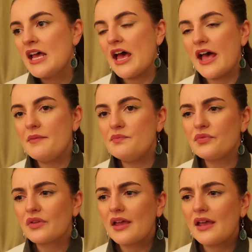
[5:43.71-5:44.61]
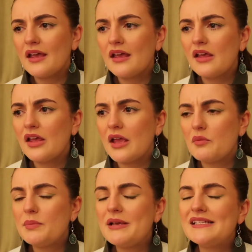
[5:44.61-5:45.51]
it
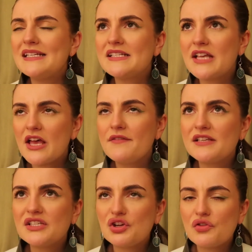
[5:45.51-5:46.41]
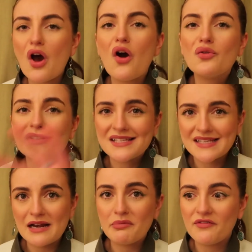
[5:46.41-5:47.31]
would be a disservice to the whole
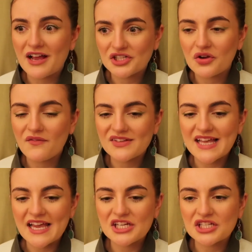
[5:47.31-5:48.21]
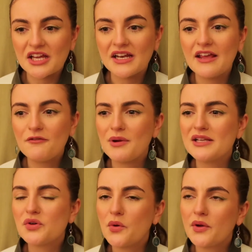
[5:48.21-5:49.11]
sustainable fashion conversation if we're
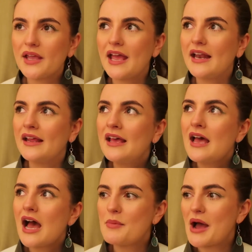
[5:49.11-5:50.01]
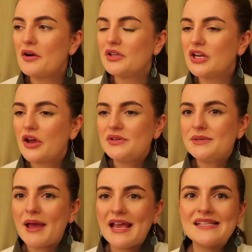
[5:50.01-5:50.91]
talking about, you know,
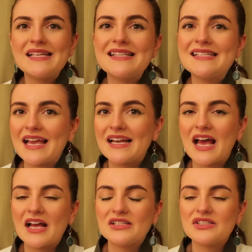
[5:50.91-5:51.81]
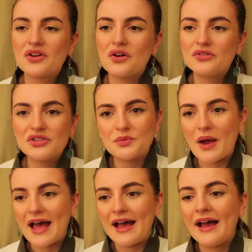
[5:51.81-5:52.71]
debating secondhand
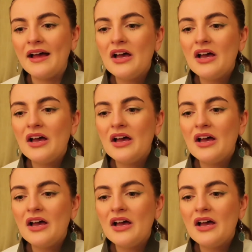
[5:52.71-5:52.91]
underwear